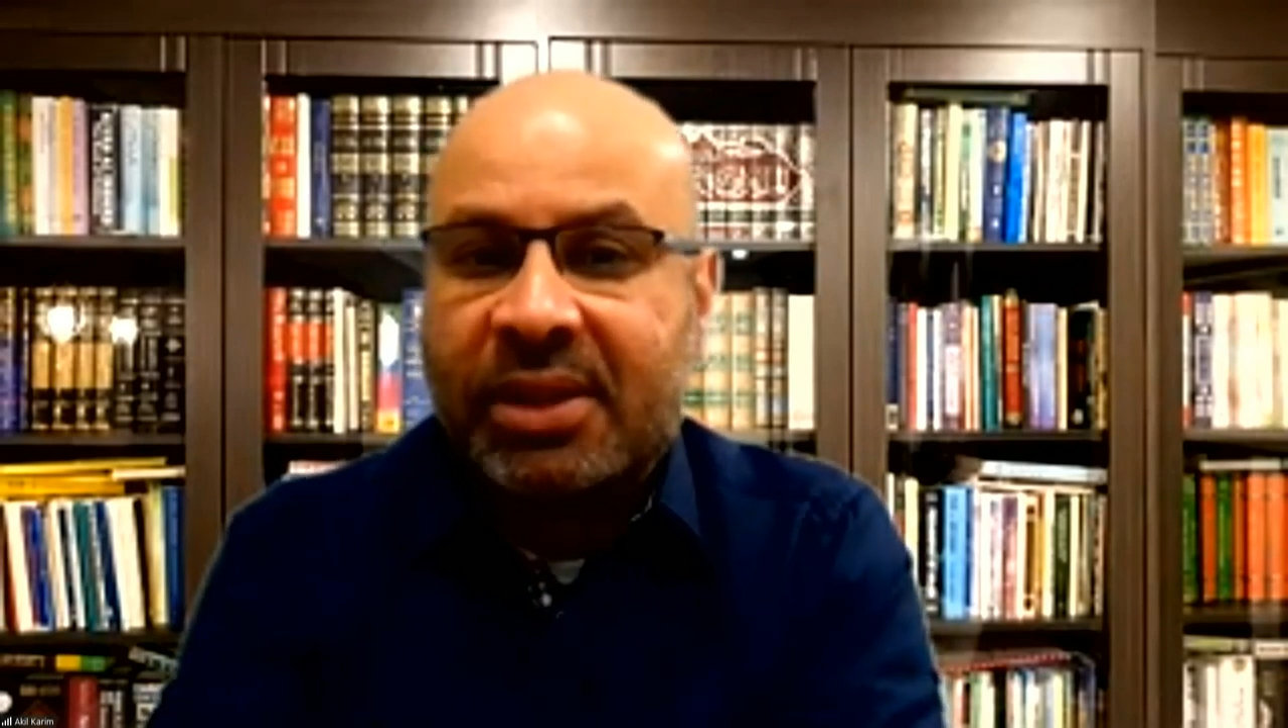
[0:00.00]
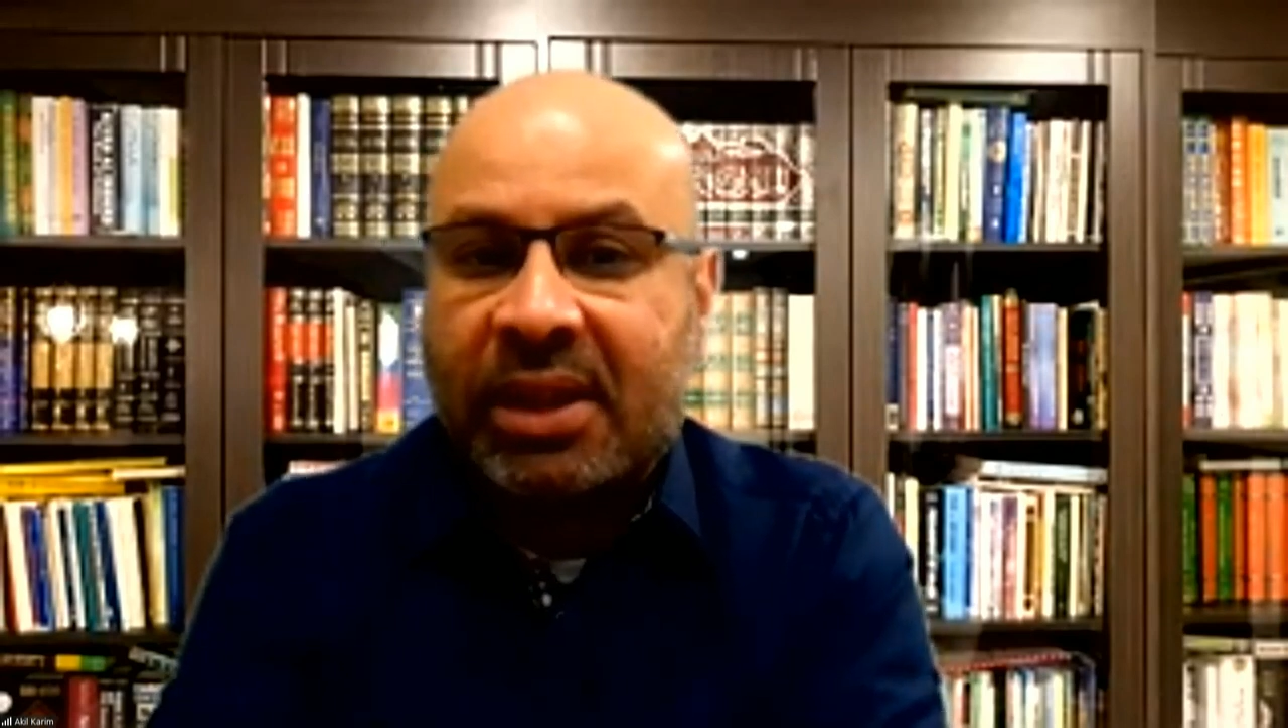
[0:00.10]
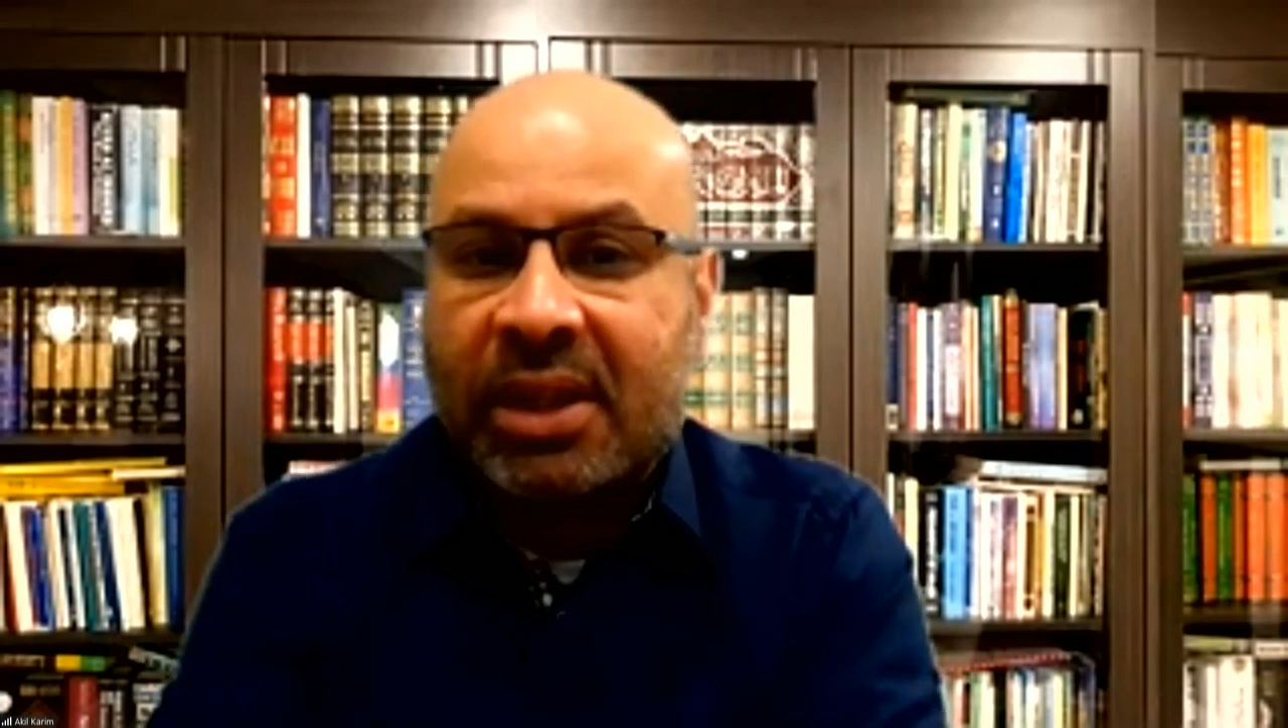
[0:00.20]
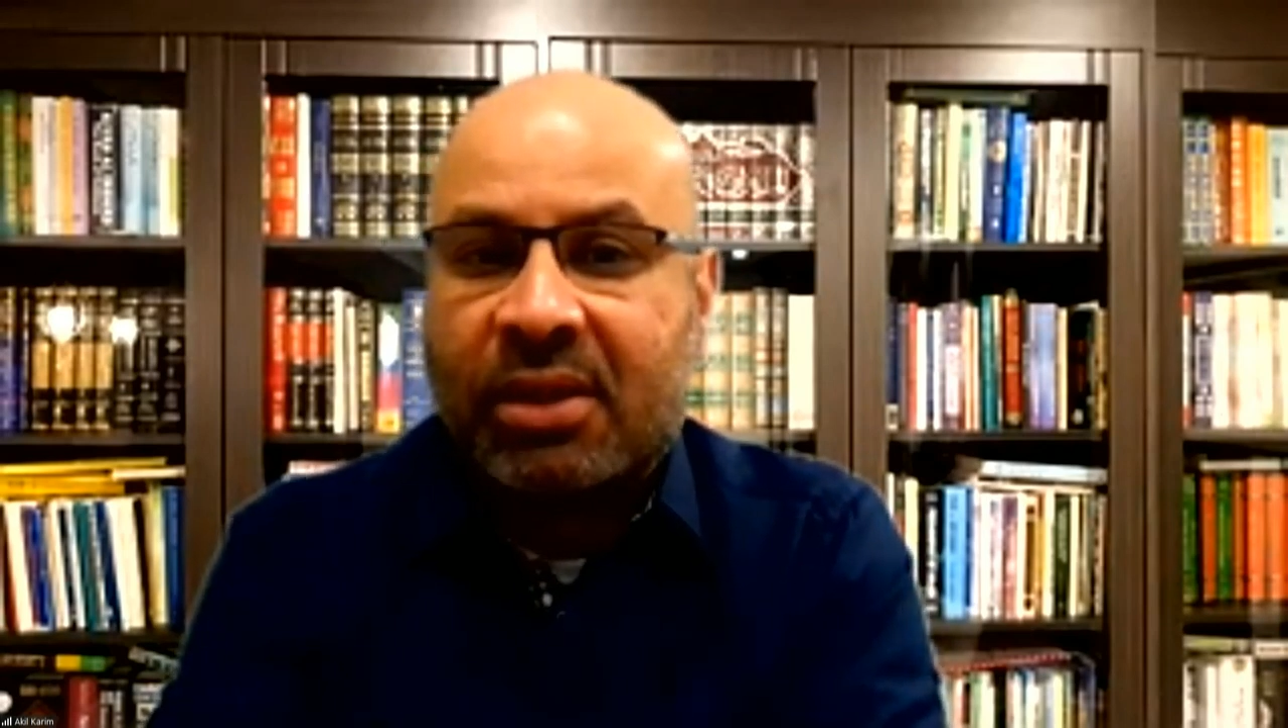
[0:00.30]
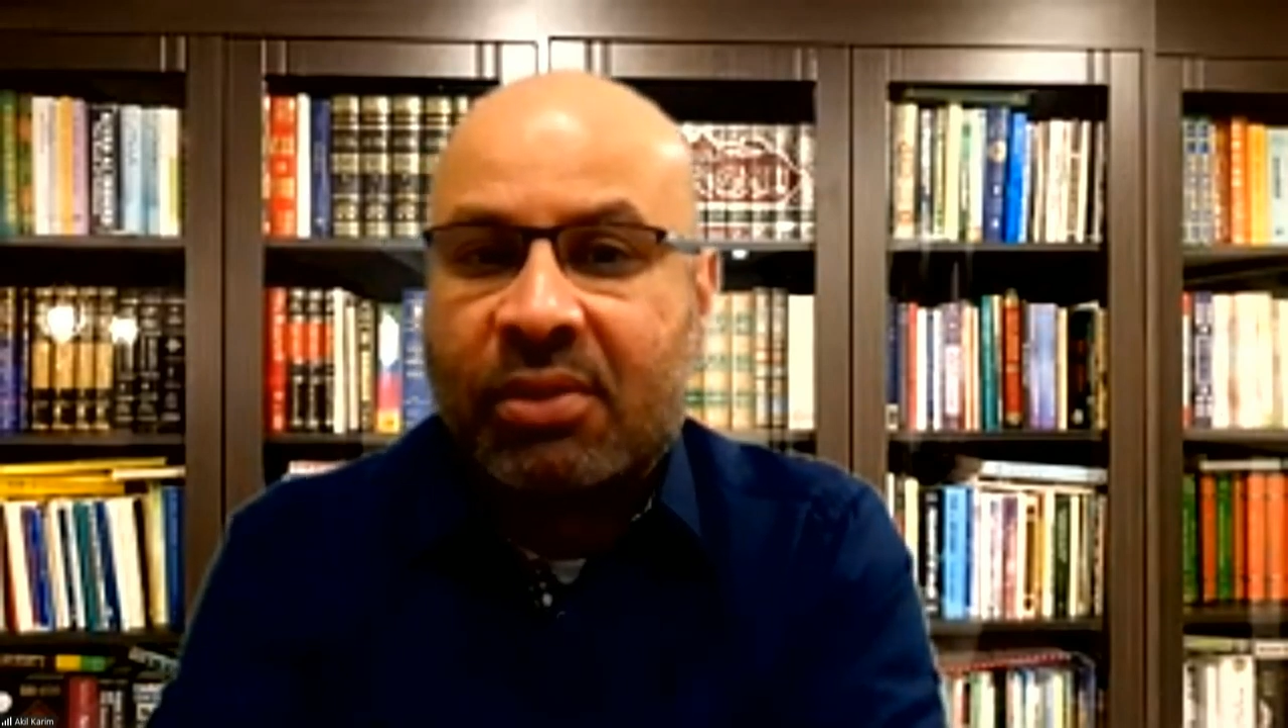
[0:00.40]

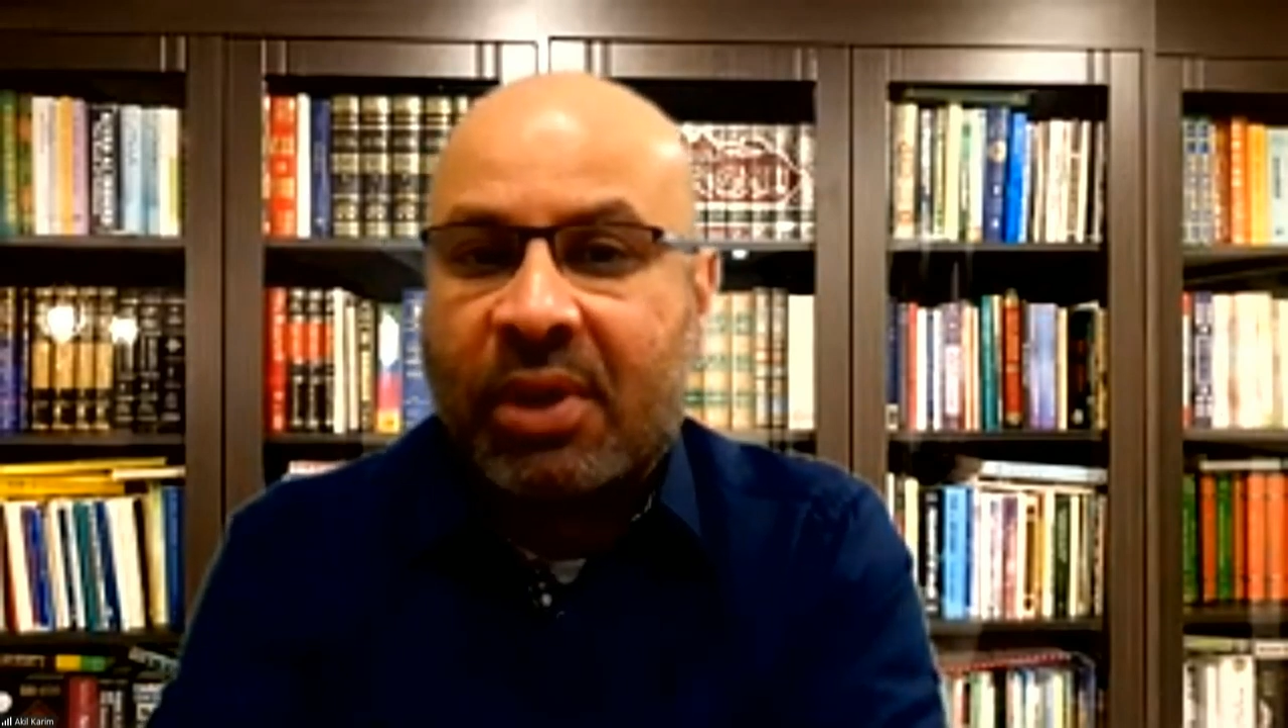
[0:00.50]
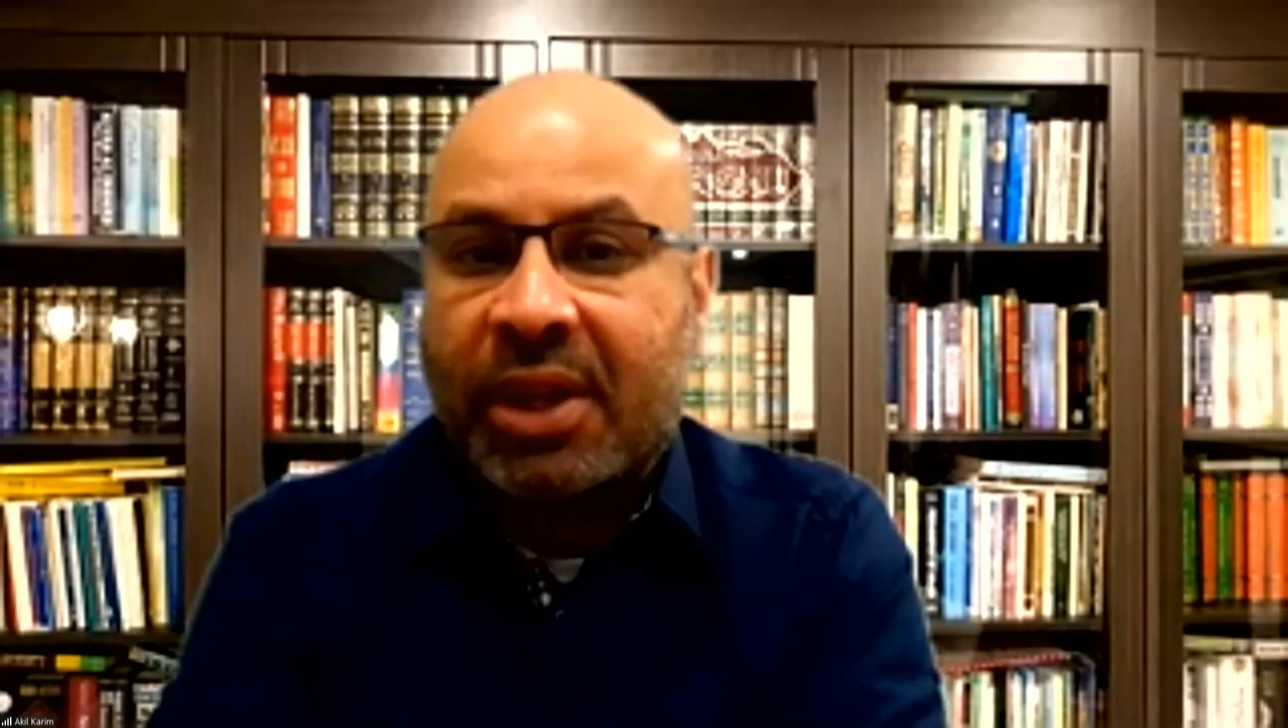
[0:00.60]
it with